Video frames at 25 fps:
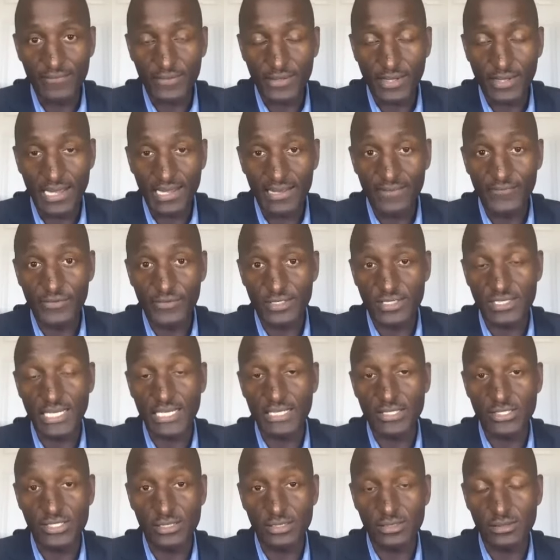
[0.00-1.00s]

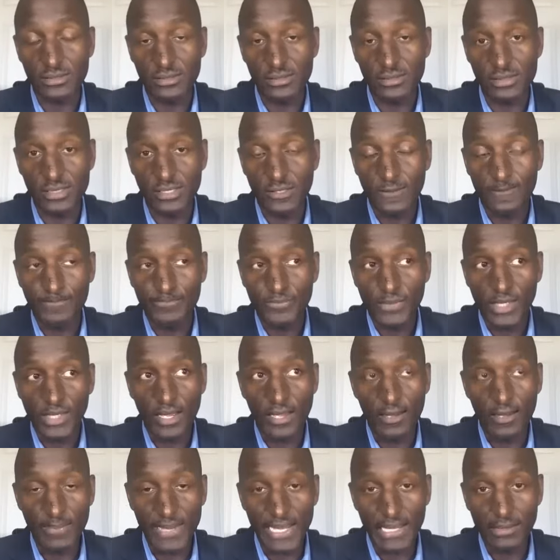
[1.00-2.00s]
conversations
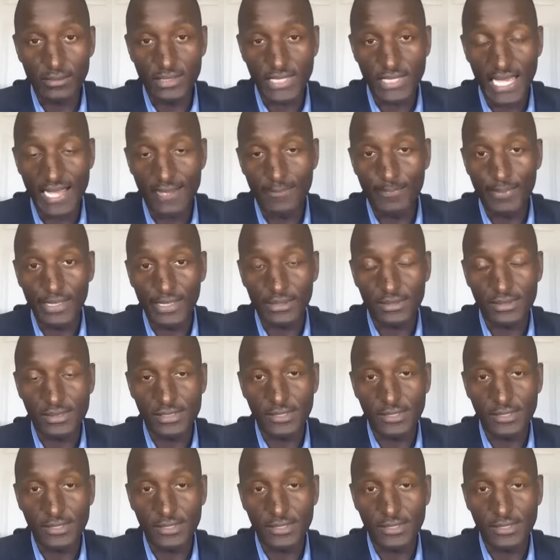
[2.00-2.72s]
about topics